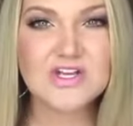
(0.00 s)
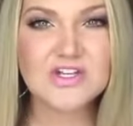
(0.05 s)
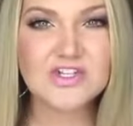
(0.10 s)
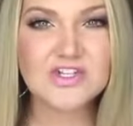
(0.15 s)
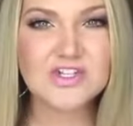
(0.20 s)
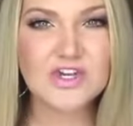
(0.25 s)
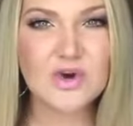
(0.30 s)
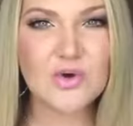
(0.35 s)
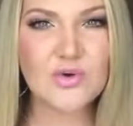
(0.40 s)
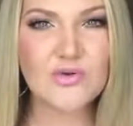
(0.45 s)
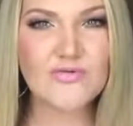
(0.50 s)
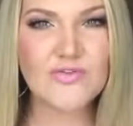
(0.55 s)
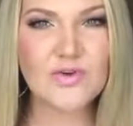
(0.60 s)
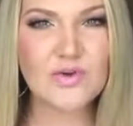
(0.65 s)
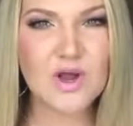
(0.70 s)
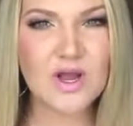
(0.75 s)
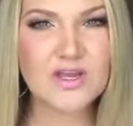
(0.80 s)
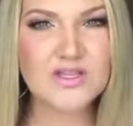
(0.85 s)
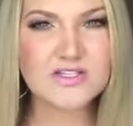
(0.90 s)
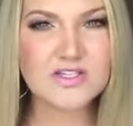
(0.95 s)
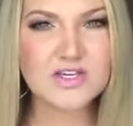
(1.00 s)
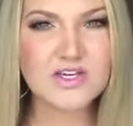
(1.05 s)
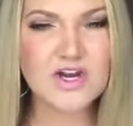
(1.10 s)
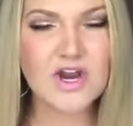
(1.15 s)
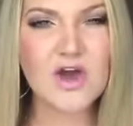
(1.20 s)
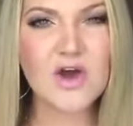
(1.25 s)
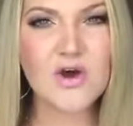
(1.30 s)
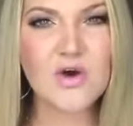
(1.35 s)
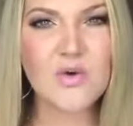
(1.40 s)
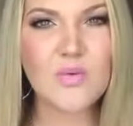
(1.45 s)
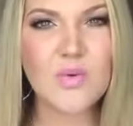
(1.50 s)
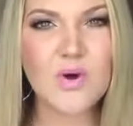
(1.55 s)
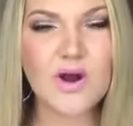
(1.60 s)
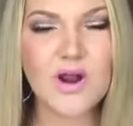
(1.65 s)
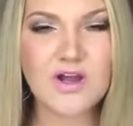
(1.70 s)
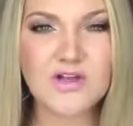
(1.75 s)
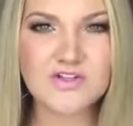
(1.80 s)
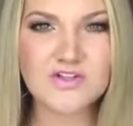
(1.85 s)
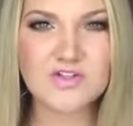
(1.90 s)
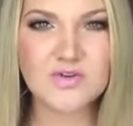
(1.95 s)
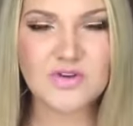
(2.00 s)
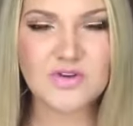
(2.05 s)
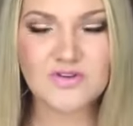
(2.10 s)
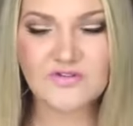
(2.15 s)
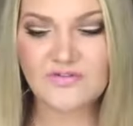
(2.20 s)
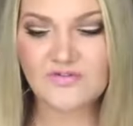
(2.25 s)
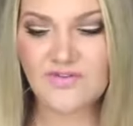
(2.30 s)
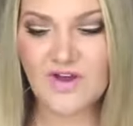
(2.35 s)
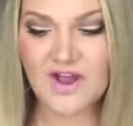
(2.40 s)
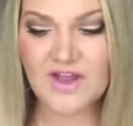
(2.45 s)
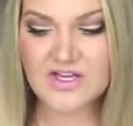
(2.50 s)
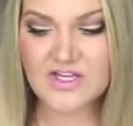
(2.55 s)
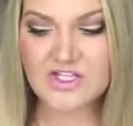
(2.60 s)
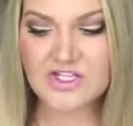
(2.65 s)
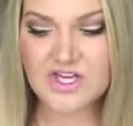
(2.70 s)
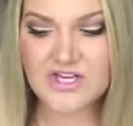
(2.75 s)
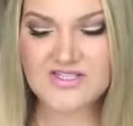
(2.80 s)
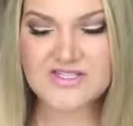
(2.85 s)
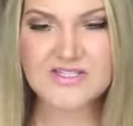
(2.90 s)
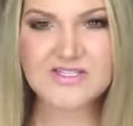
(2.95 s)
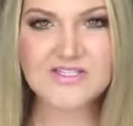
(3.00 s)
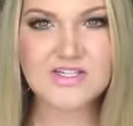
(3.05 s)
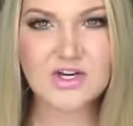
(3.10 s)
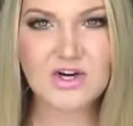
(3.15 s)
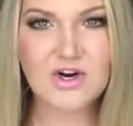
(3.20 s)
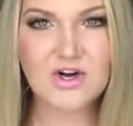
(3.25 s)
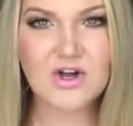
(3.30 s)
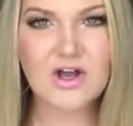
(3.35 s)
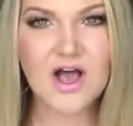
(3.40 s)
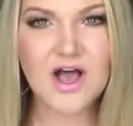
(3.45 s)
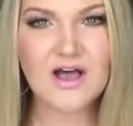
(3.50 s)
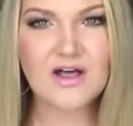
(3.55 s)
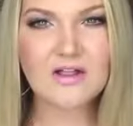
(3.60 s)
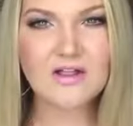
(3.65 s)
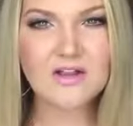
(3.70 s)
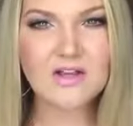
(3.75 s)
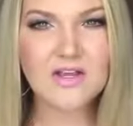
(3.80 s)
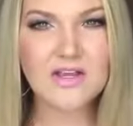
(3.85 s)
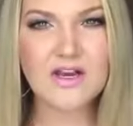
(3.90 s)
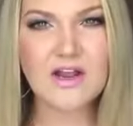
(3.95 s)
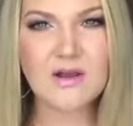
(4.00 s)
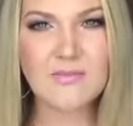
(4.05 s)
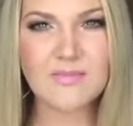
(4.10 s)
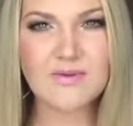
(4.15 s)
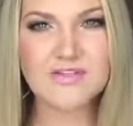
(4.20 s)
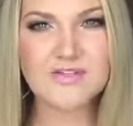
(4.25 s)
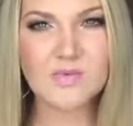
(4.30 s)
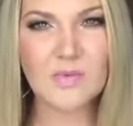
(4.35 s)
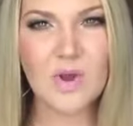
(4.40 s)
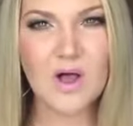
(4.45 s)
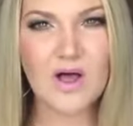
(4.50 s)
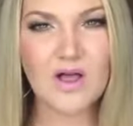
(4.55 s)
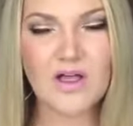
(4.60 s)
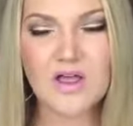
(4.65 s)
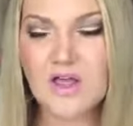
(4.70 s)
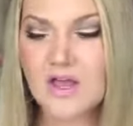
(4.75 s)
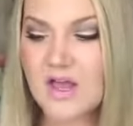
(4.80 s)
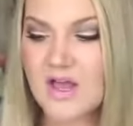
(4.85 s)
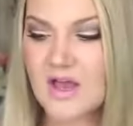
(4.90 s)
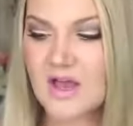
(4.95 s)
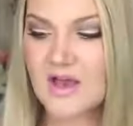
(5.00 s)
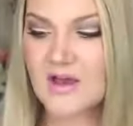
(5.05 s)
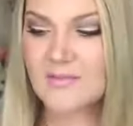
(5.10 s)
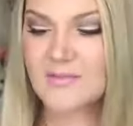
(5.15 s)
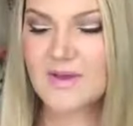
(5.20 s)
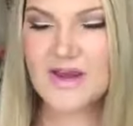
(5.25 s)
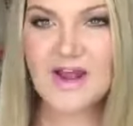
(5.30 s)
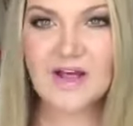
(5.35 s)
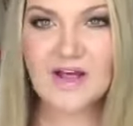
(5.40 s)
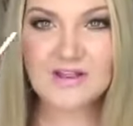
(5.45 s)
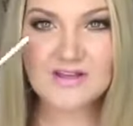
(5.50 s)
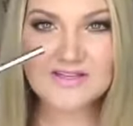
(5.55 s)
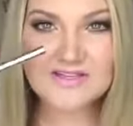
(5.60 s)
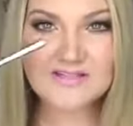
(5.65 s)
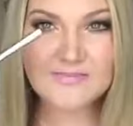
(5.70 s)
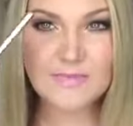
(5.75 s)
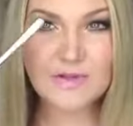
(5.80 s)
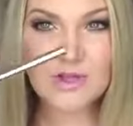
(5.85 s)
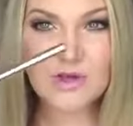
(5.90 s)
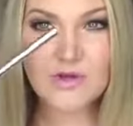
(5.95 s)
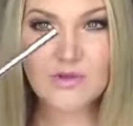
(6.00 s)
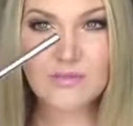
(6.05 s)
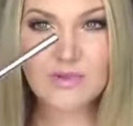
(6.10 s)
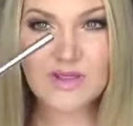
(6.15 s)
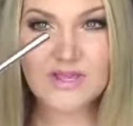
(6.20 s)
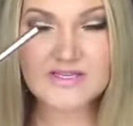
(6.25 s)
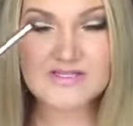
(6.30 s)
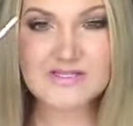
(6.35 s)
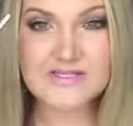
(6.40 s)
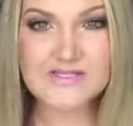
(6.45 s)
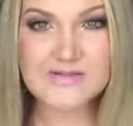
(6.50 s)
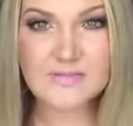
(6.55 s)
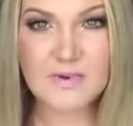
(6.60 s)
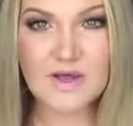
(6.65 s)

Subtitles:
so if you guys know where else you can find Jessie's Girl, I'll look it up as well, and I'll list below the places.